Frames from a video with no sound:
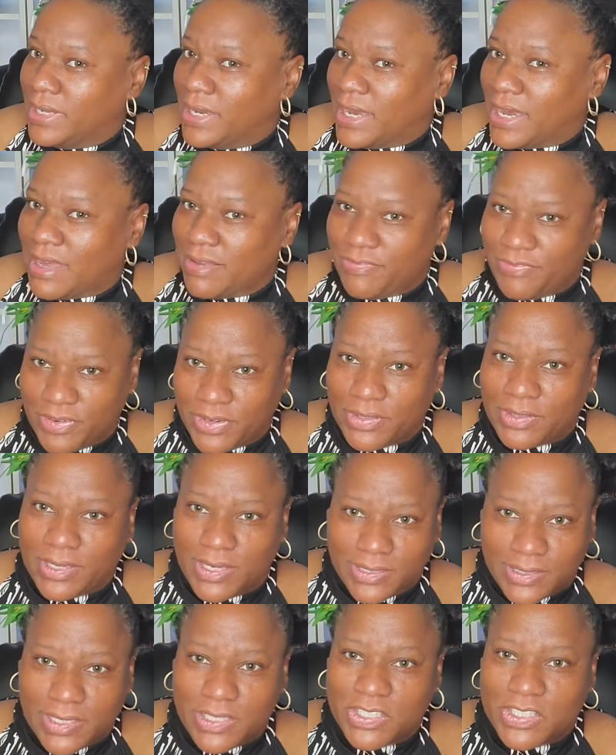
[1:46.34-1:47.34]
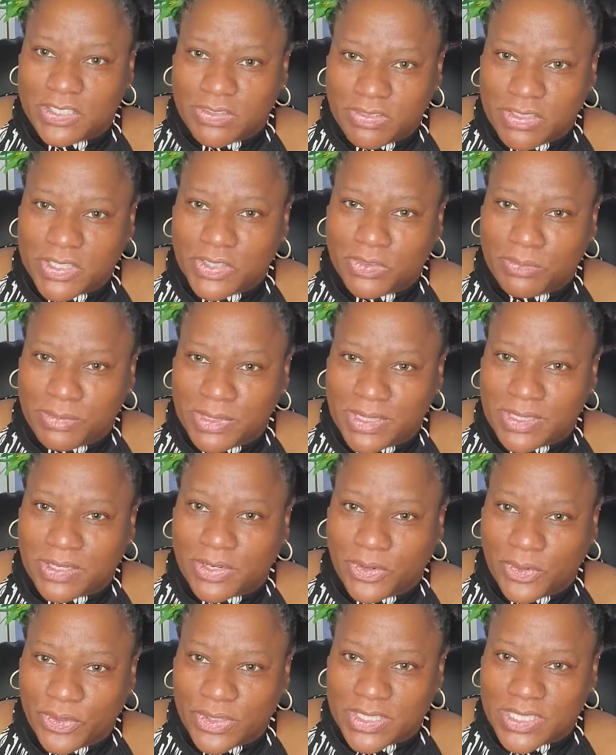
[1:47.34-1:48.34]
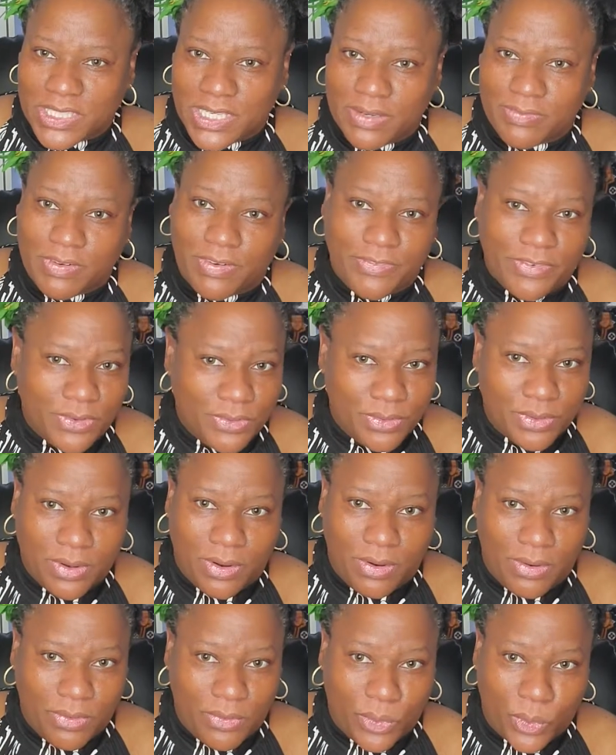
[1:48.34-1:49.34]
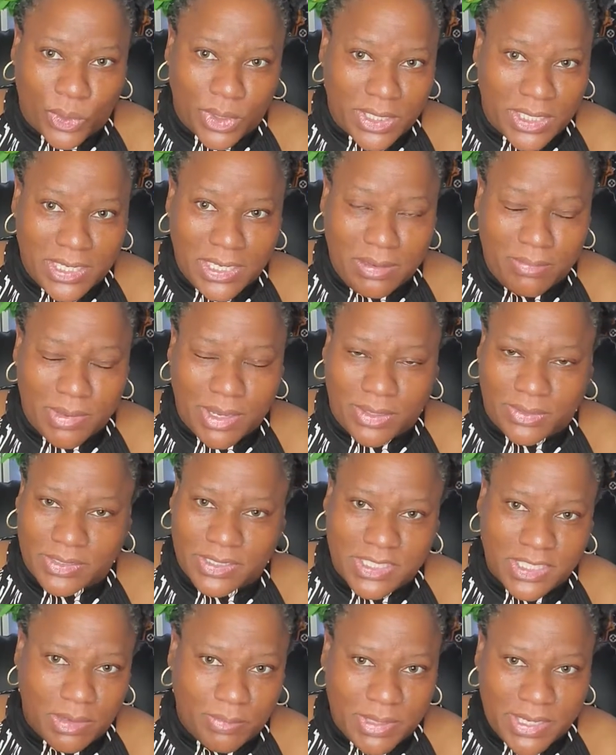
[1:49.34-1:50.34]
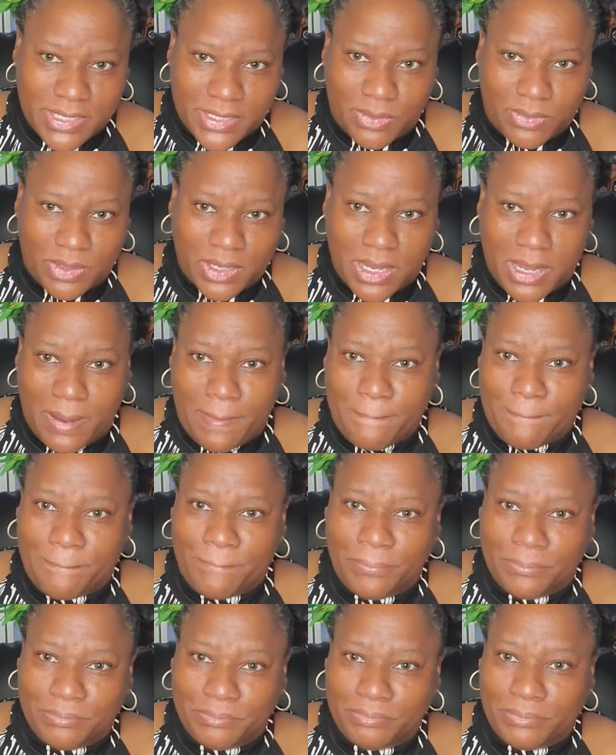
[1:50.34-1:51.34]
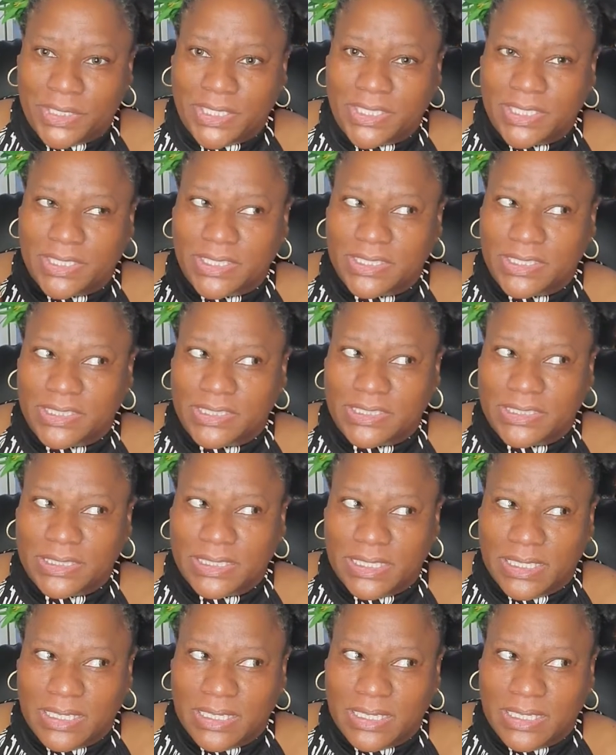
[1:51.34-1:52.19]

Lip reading: I felt like they should have showed me the courtesy of a phone call or an email to tell me don't come, because